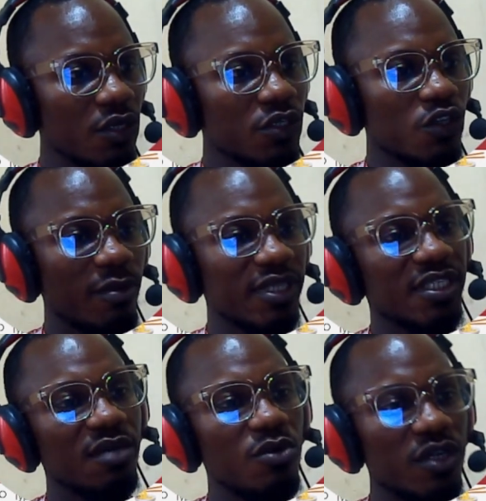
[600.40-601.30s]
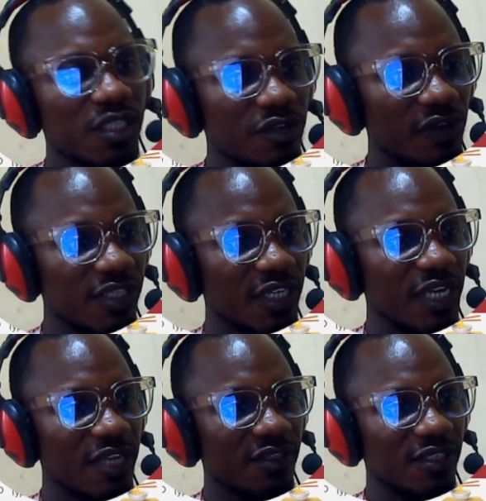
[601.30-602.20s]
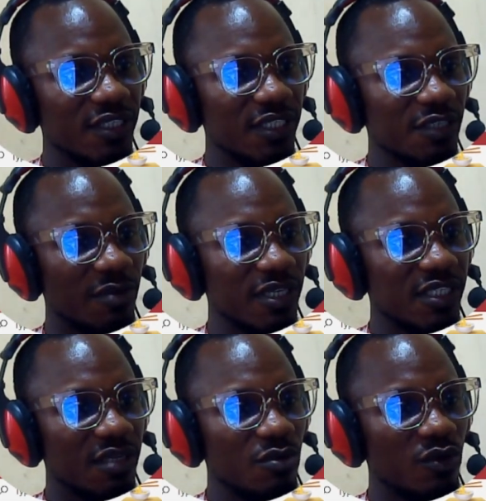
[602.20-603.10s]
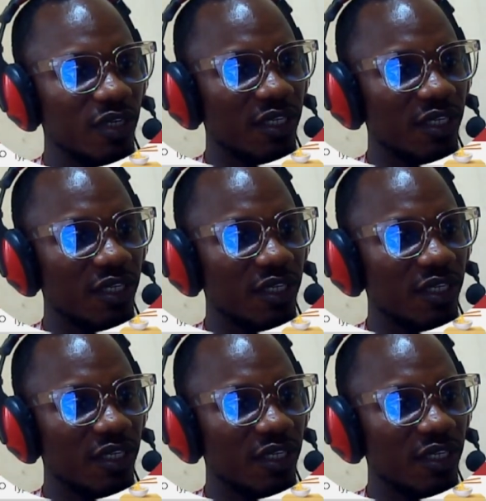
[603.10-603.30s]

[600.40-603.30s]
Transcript: So my table is created, and you can see this is my table and